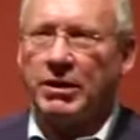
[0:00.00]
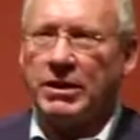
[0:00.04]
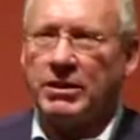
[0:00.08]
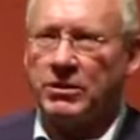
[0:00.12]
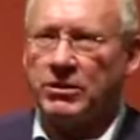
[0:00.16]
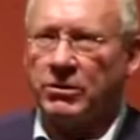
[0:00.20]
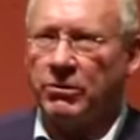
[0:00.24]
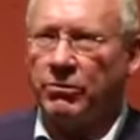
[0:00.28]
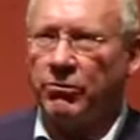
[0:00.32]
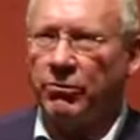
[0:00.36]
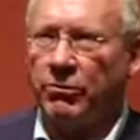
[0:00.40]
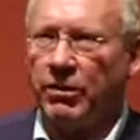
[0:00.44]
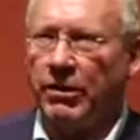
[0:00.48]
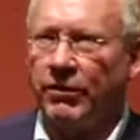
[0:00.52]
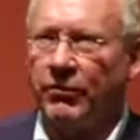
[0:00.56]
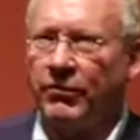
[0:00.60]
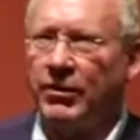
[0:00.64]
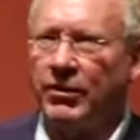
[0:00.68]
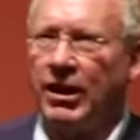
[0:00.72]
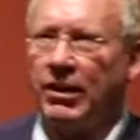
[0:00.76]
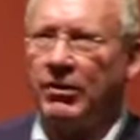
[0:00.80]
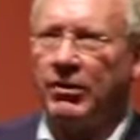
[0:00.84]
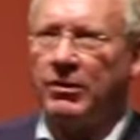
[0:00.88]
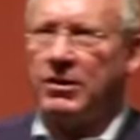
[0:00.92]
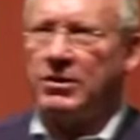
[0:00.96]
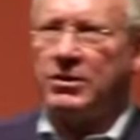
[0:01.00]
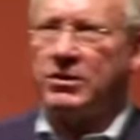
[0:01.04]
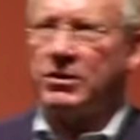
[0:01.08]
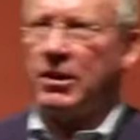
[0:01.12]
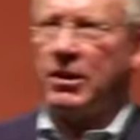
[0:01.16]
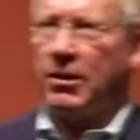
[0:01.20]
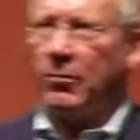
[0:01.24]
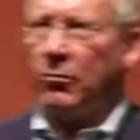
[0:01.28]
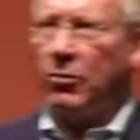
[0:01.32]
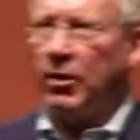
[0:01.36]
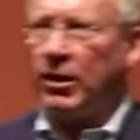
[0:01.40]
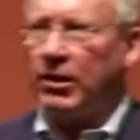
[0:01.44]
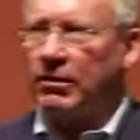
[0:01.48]
reason we've done this
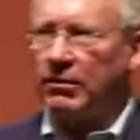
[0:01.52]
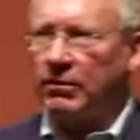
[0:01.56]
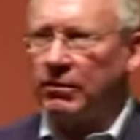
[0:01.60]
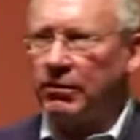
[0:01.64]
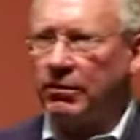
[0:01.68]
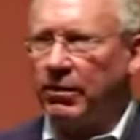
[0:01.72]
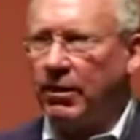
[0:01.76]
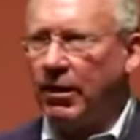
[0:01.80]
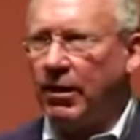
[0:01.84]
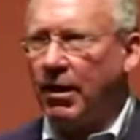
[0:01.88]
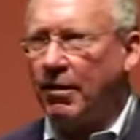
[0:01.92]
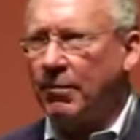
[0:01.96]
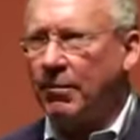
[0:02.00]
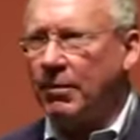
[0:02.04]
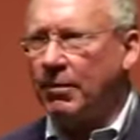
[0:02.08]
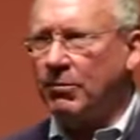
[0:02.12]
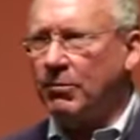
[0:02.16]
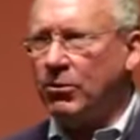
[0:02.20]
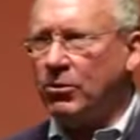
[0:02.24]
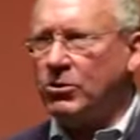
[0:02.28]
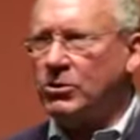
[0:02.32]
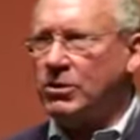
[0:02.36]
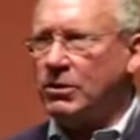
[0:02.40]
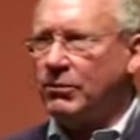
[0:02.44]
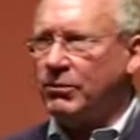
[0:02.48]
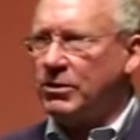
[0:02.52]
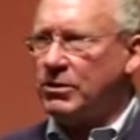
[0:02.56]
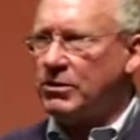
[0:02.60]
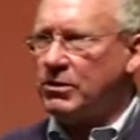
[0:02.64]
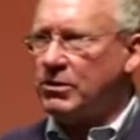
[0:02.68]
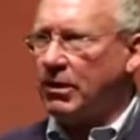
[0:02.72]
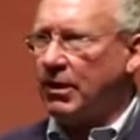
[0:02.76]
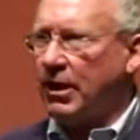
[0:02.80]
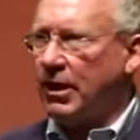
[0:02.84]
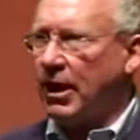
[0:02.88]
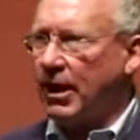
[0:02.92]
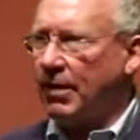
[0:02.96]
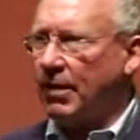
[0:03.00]
somewhat, I mean, most of
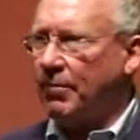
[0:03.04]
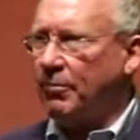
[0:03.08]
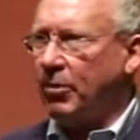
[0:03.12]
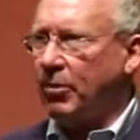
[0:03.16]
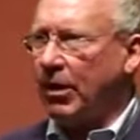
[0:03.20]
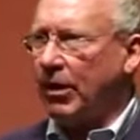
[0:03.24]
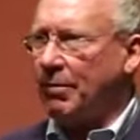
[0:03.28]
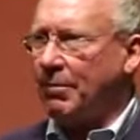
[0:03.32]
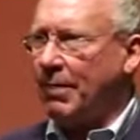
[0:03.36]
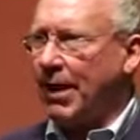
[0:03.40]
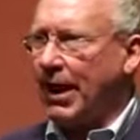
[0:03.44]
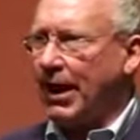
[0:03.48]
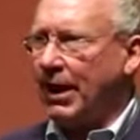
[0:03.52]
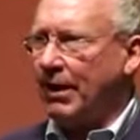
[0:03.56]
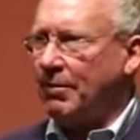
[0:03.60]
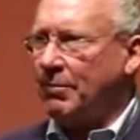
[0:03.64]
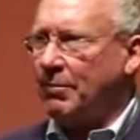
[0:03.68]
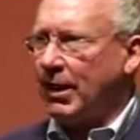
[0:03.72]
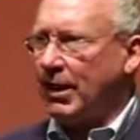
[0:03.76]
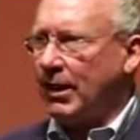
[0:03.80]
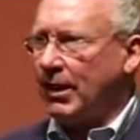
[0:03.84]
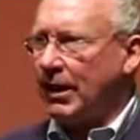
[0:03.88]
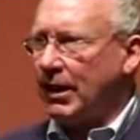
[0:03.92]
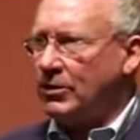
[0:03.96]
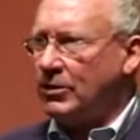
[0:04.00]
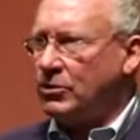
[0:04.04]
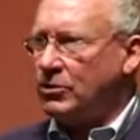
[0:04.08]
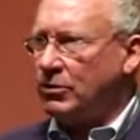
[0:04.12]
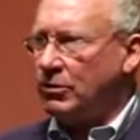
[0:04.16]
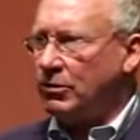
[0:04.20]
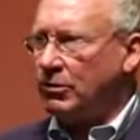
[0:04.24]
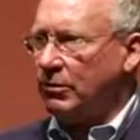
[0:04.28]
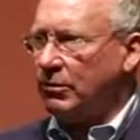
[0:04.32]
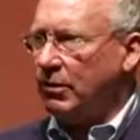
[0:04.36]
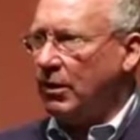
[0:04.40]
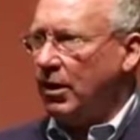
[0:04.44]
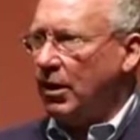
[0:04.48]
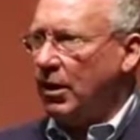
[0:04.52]
us are kind of pragmatic by
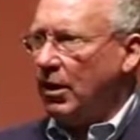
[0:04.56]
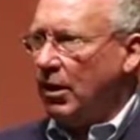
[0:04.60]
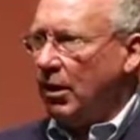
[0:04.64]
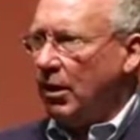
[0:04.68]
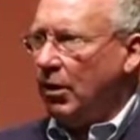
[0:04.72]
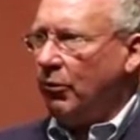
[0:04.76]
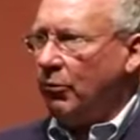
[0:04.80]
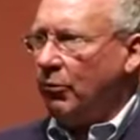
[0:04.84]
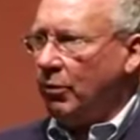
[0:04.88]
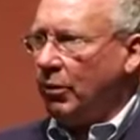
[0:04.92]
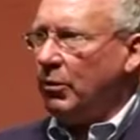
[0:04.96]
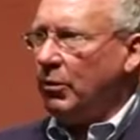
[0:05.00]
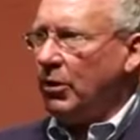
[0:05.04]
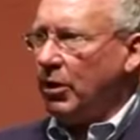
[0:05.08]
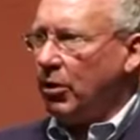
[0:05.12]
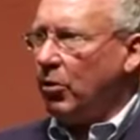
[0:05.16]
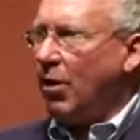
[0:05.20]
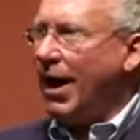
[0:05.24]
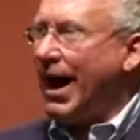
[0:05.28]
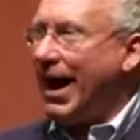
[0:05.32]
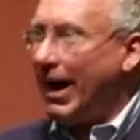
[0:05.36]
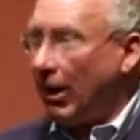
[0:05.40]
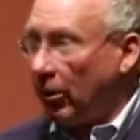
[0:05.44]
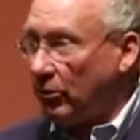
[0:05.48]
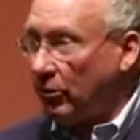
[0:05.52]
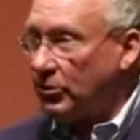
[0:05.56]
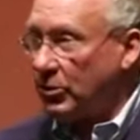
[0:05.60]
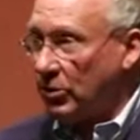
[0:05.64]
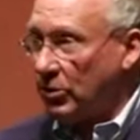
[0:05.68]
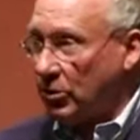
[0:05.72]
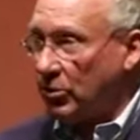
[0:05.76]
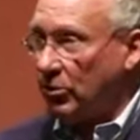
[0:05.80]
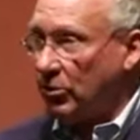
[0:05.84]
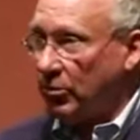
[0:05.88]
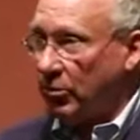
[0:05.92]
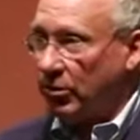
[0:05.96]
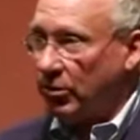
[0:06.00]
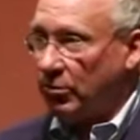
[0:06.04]
nature, and we want to know how to
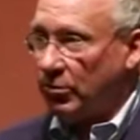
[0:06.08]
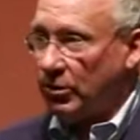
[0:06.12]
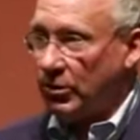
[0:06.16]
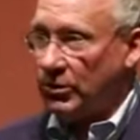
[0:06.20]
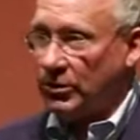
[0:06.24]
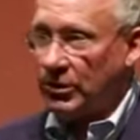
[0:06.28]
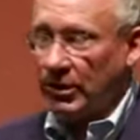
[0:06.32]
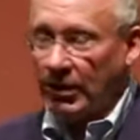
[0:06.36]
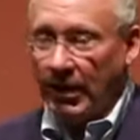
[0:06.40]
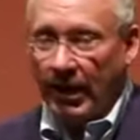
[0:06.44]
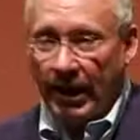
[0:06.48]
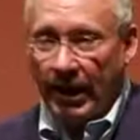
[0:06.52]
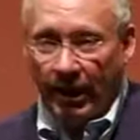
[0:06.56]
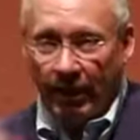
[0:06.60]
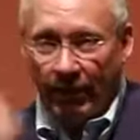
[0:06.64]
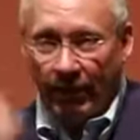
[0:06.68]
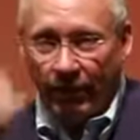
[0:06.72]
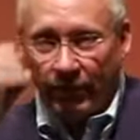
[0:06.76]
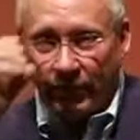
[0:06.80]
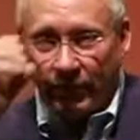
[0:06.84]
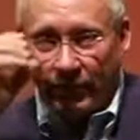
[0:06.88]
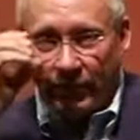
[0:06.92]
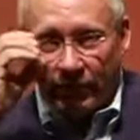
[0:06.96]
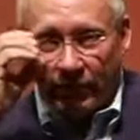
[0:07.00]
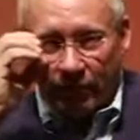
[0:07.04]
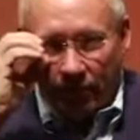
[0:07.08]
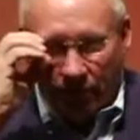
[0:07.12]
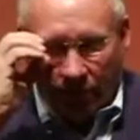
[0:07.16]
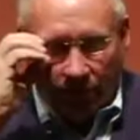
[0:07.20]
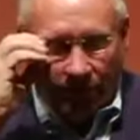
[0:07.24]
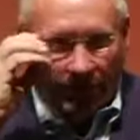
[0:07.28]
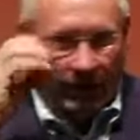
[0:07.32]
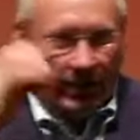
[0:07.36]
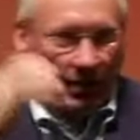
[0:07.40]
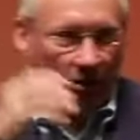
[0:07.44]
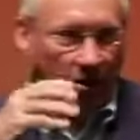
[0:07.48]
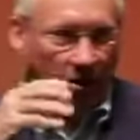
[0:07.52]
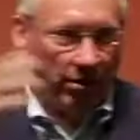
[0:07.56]
do the Christian life, and so
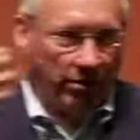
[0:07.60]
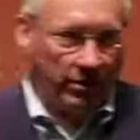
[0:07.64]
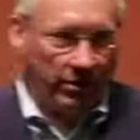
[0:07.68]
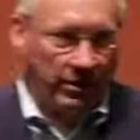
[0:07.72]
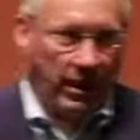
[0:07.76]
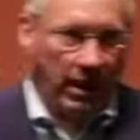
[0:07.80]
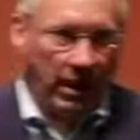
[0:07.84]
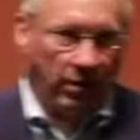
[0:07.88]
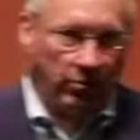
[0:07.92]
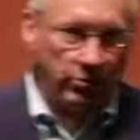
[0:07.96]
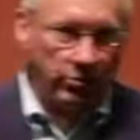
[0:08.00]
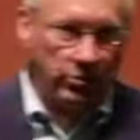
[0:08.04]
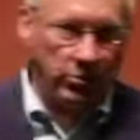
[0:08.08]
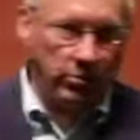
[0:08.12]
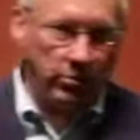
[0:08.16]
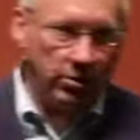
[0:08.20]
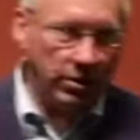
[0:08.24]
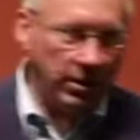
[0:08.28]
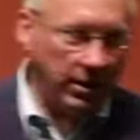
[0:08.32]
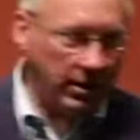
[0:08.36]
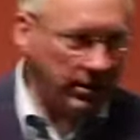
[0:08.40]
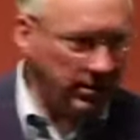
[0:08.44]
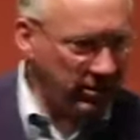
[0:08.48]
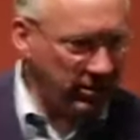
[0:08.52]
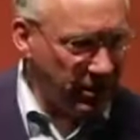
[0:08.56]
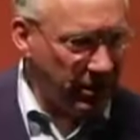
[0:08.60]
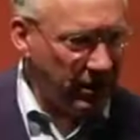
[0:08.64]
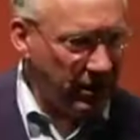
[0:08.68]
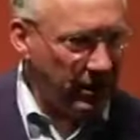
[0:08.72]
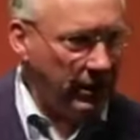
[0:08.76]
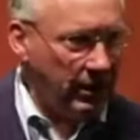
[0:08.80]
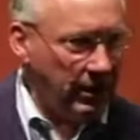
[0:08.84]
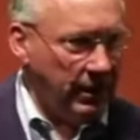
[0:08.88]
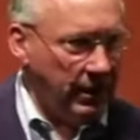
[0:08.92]
we get all these how-to things.